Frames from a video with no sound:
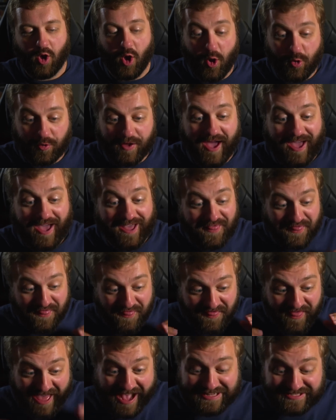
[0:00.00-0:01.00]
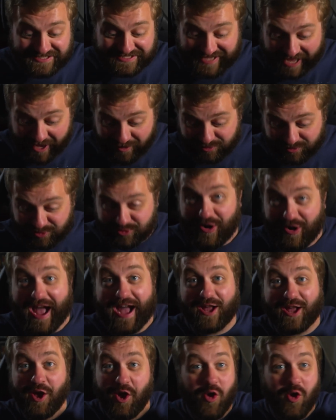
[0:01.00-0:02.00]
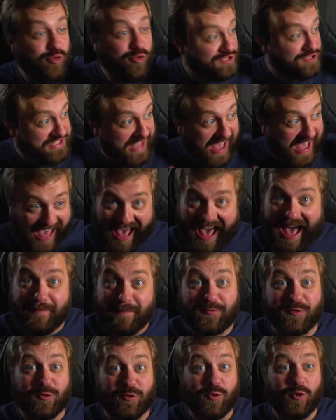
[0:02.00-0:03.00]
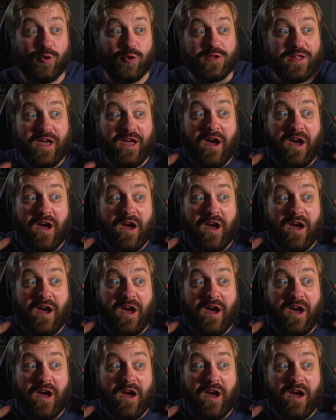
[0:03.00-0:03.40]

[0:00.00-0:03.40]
Okay, that soundtrack was absolutely